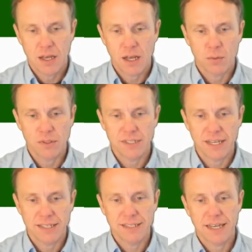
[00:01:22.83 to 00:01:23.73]
We'll
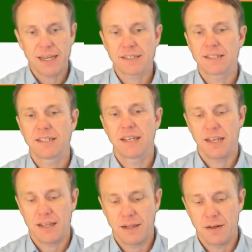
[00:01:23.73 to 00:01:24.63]
say text,
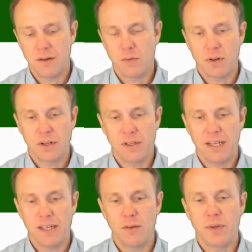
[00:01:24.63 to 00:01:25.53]
and then
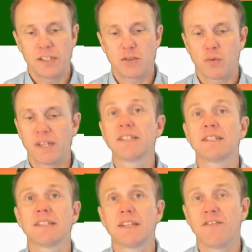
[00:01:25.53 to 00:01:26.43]
we can just write
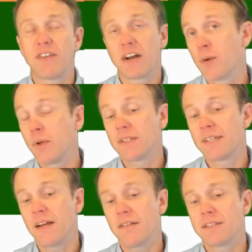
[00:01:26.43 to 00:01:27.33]
the variable
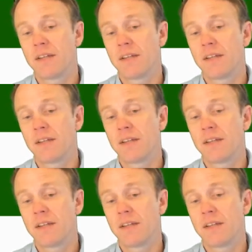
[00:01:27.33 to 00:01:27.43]
itself,